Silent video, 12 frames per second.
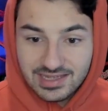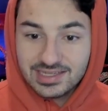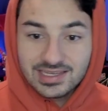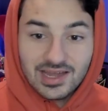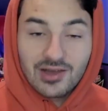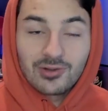
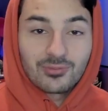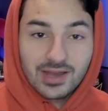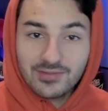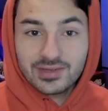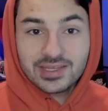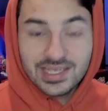you know,
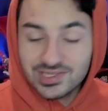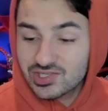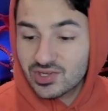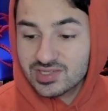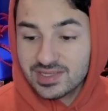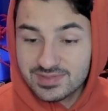whenever King
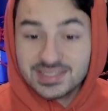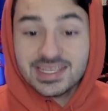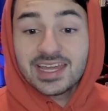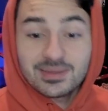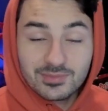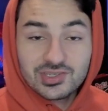shows up,
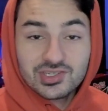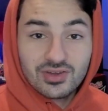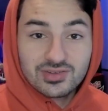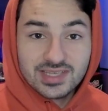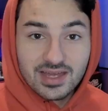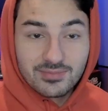Saitama
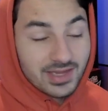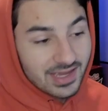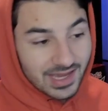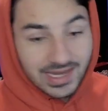shows up,